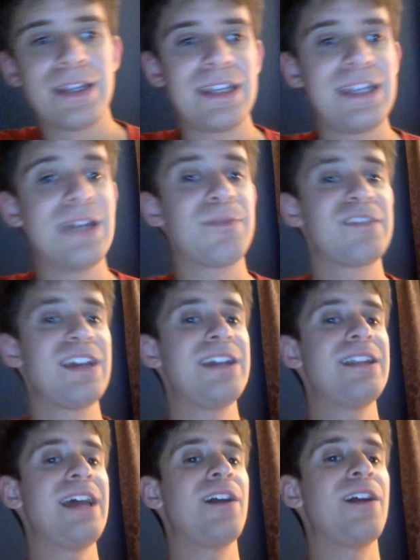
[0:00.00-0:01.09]
He kept saying
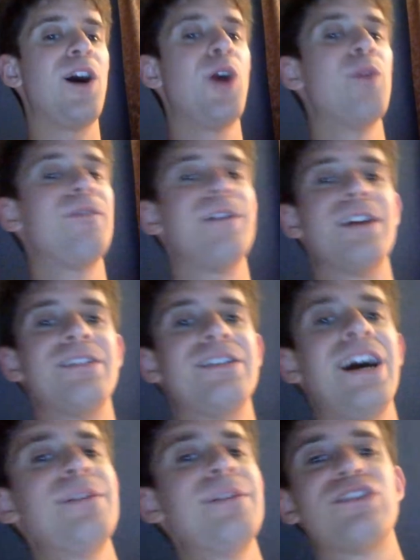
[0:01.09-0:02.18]
that, oh, if
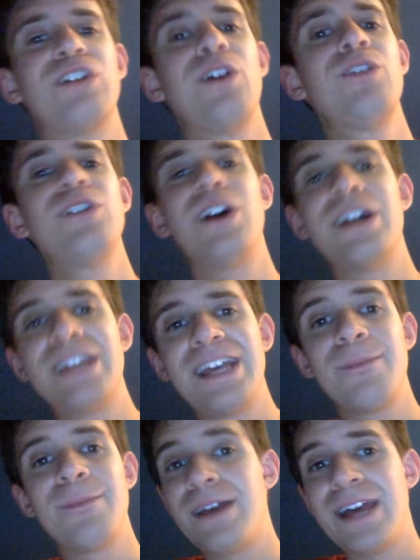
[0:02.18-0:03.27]
Dominik turned on
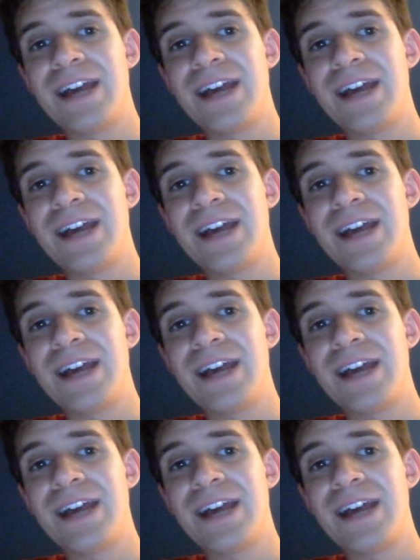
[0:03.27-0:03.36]
him